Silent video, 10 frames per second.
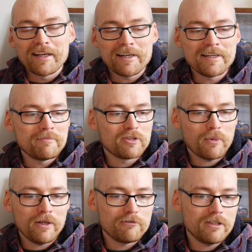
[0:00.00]
Um, it's
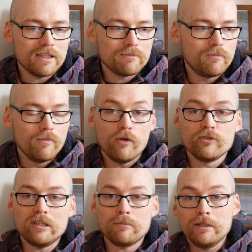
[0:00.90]
been a really,
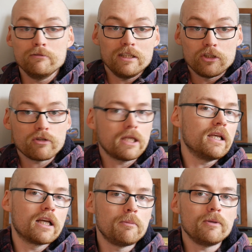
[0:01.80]
obviously, it's been a really tricky
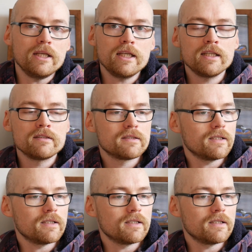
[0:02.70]
couple of years.